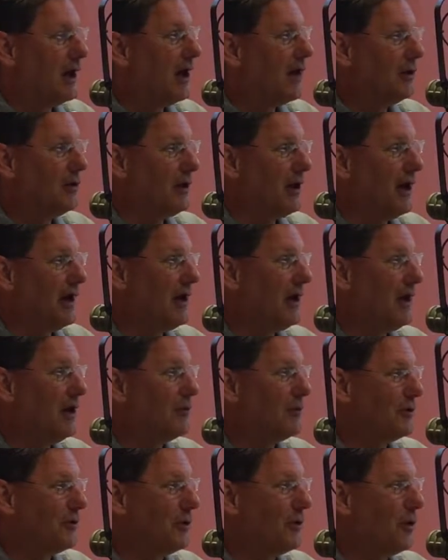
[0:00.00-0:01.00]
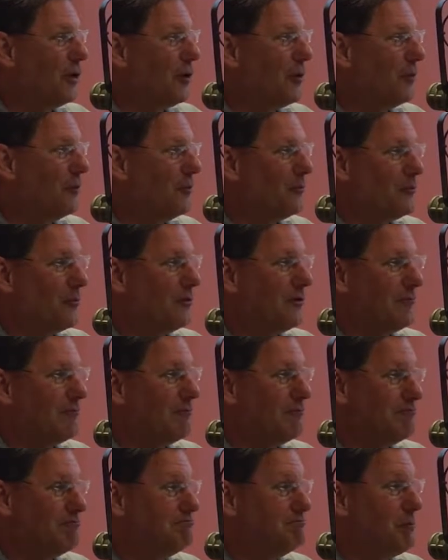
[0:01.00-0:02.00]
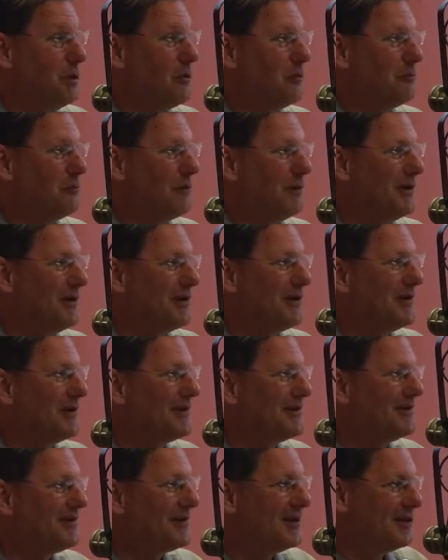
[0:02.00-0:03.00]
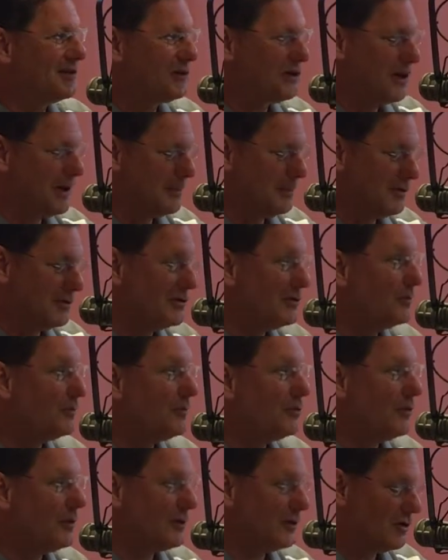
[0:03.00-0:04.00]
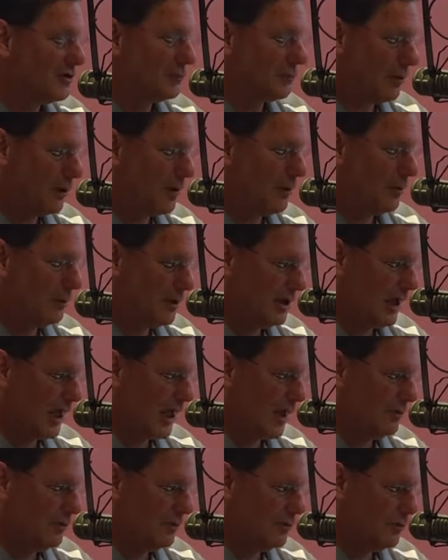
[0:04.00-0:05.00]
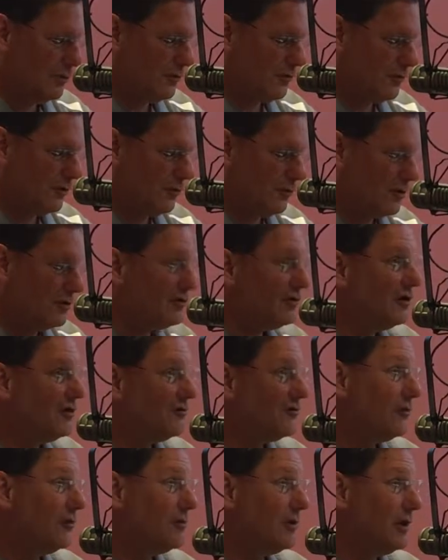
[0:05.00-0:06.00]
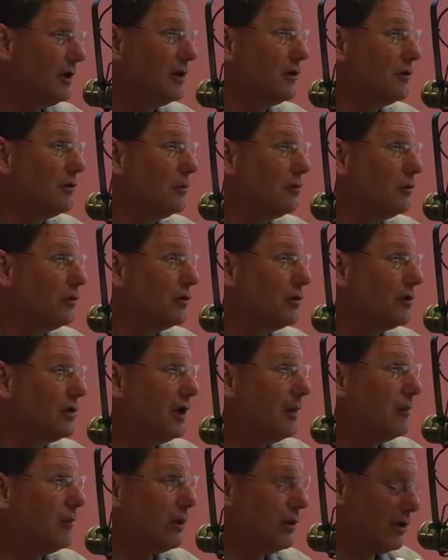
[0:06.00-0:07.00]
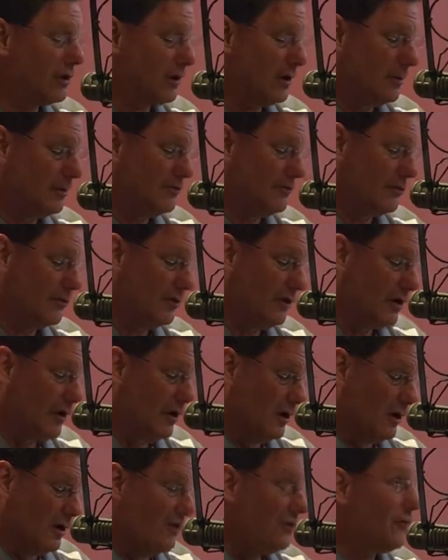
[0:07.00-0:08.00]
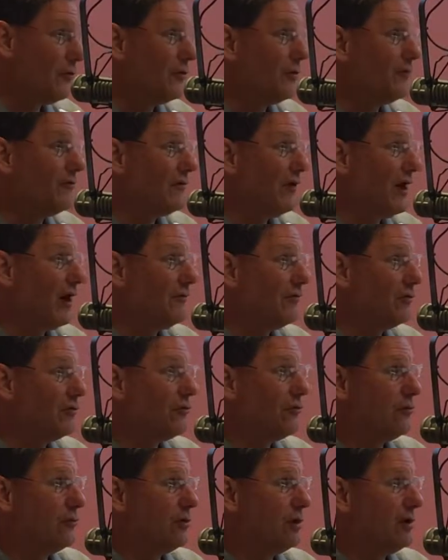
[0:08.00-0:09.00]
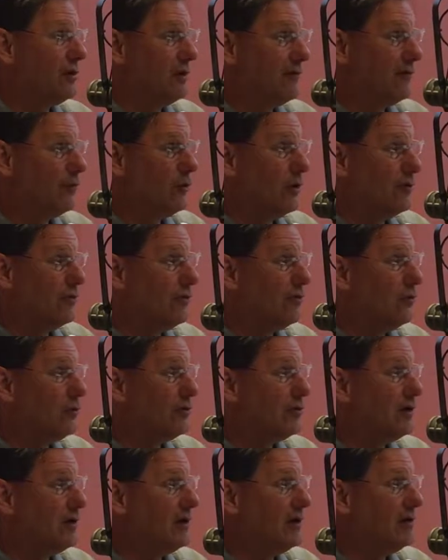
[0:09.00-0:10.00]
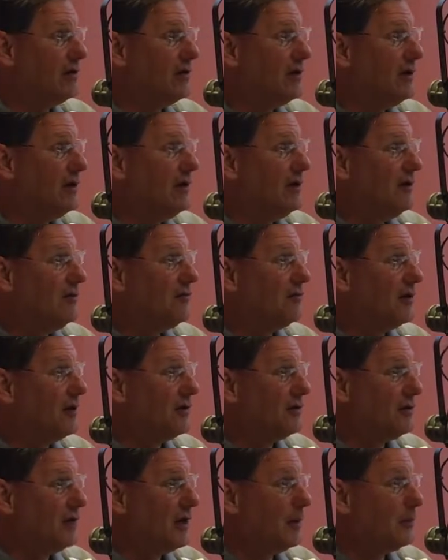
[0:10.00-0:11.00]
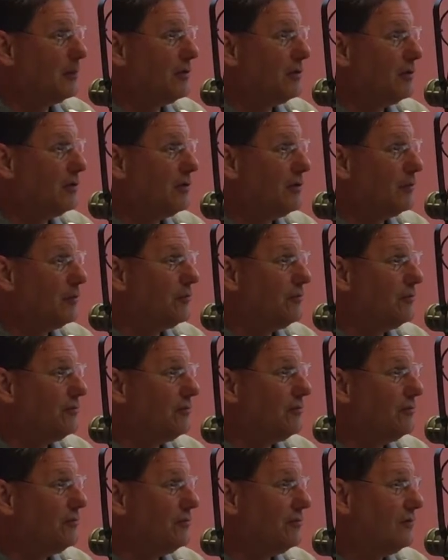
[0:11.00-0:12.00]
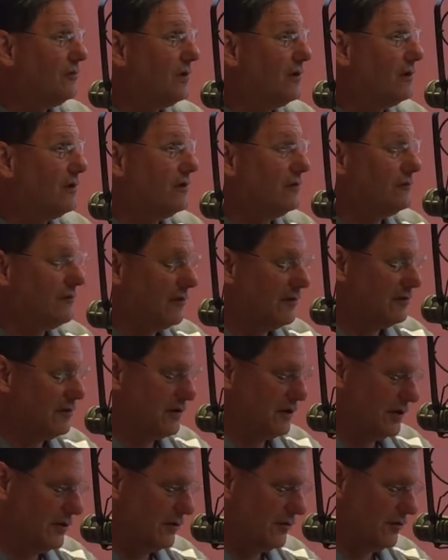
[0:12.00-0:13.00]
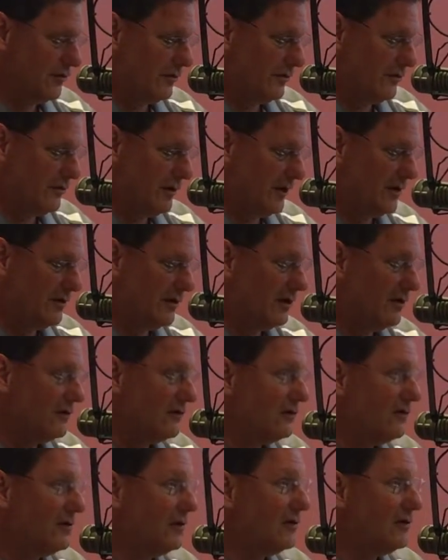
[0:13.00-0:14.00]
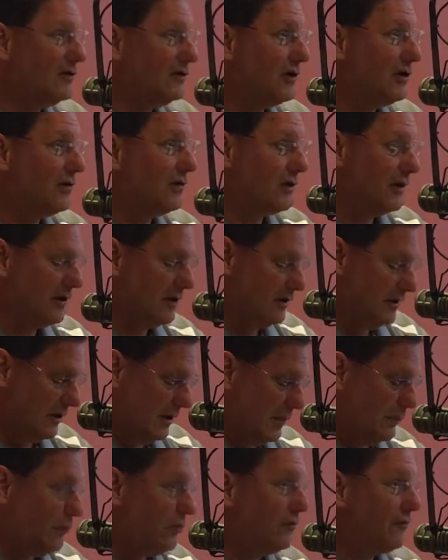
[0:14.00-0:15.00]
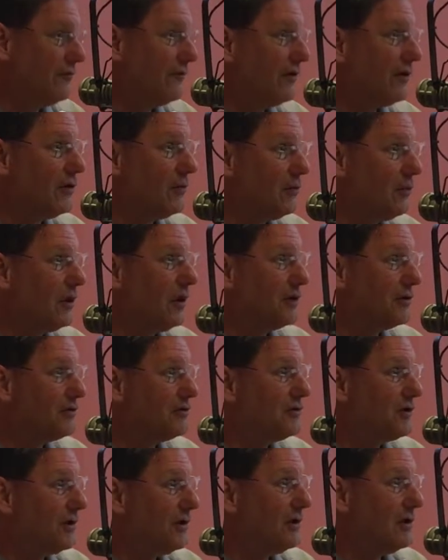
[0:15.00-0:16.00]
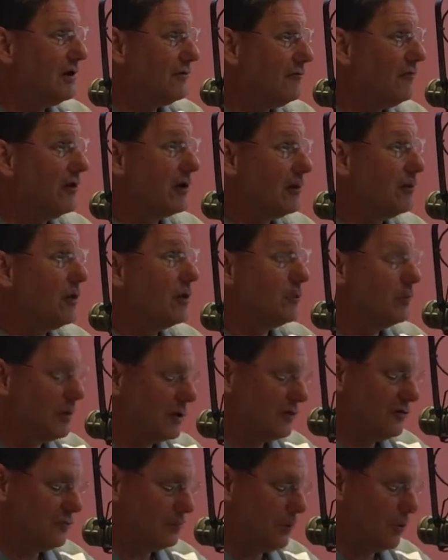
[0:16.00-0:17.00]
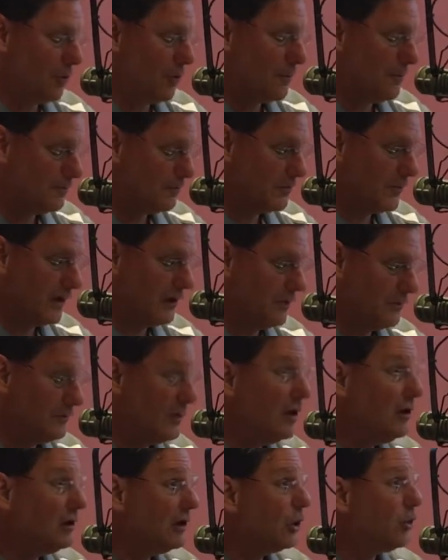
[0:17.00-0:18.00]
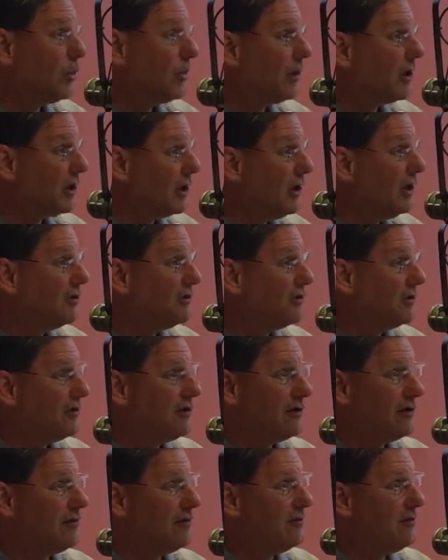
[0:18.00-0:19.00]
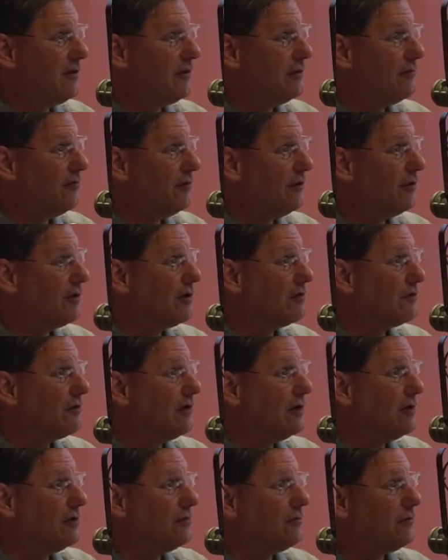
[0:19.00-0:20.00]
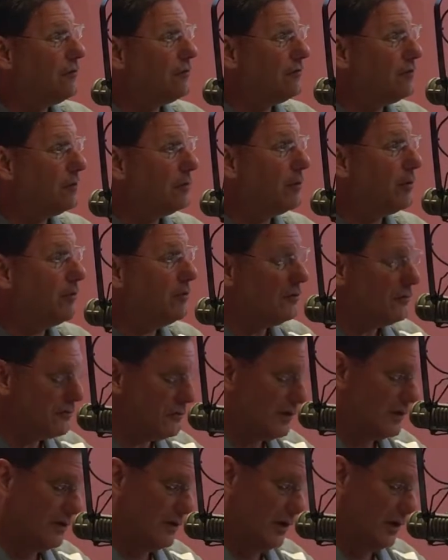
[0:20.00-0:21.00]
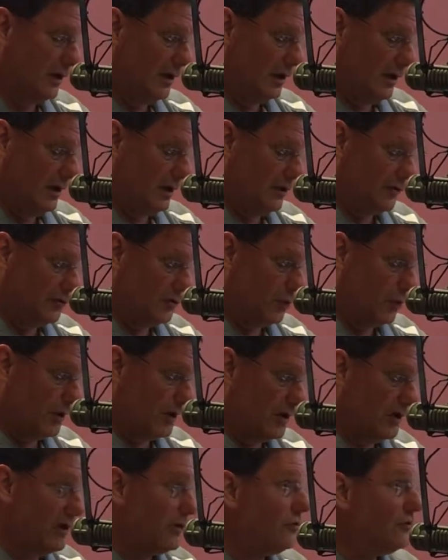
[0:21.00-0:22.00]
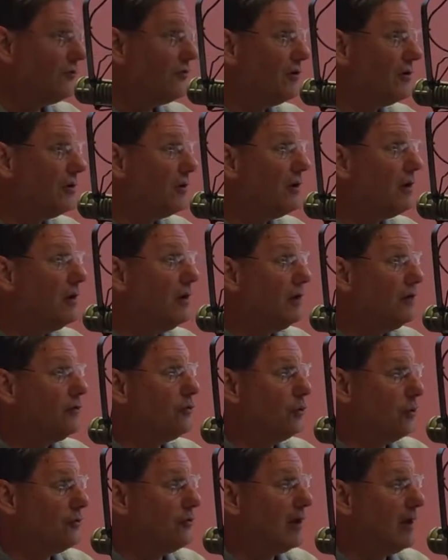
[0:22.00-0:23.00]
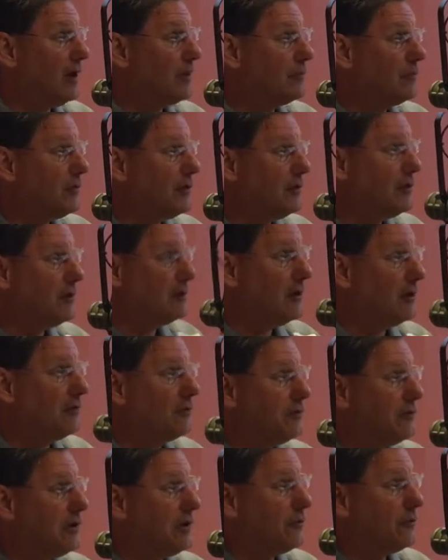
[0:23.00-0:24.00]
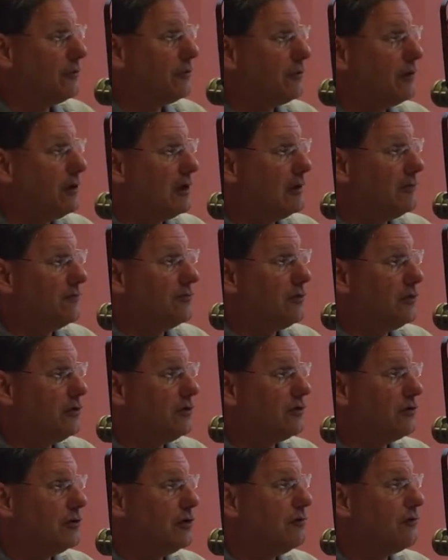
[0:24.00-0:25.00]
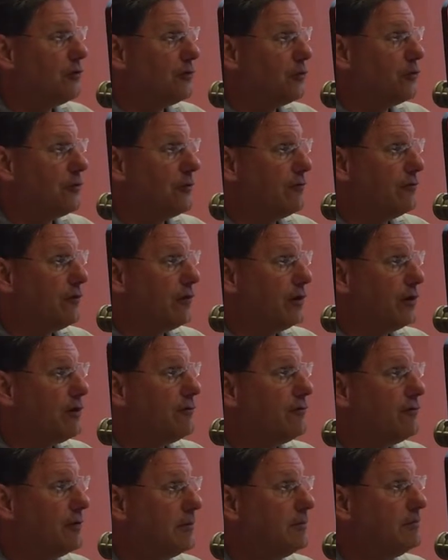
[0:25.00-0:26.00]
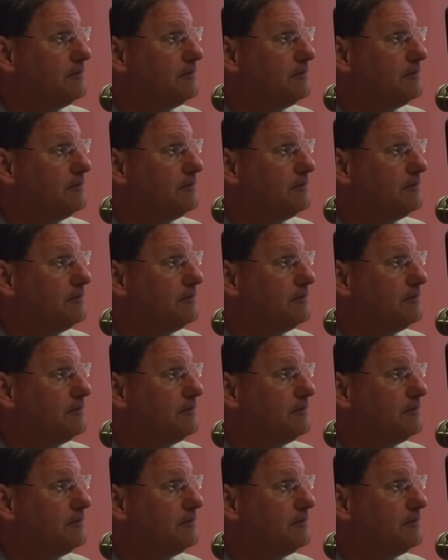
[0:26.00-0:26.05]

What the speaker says: I can't recall where they've both been in a state championship tournament. It's probably happened with their rich history, but I know the Boyertown Bear Cubs are 35-3, and they've won 14 state championships in the 50 years they've done this, and generally pretty fun to watch. Fundamental baseball. And Lower Macungie, they're very excited. First appearance in 20 years, and Northampton, another team with a lot of tradition over toward Philadelphia.